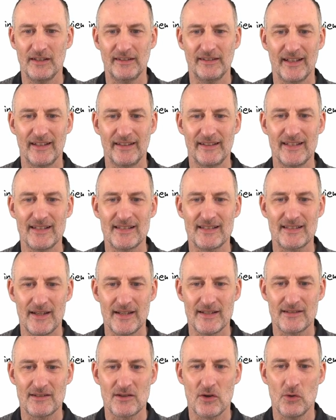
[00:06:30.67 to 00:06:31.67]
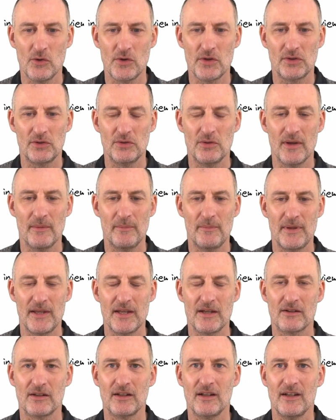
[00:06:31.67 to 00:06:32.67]
then this is going to
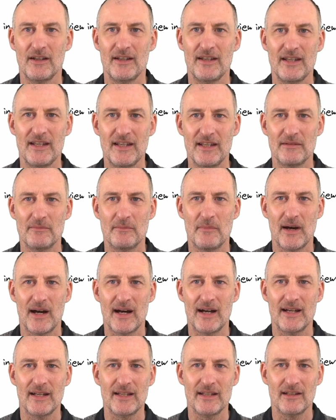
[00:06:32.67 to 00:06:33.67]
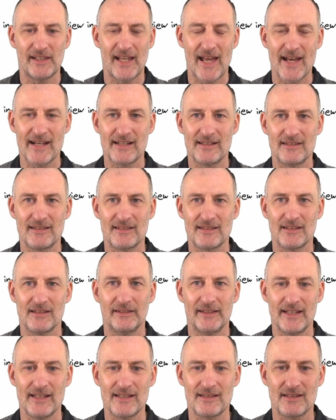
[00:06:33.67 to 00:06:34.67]
appear in my tags
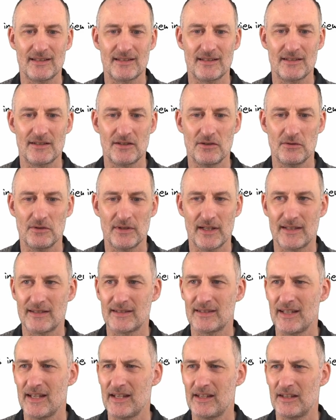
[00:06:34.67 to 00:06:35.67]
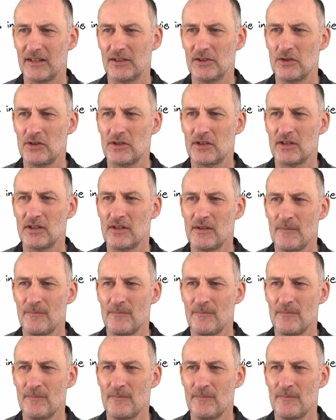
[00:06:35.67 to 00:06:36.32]
list. So let's take a look.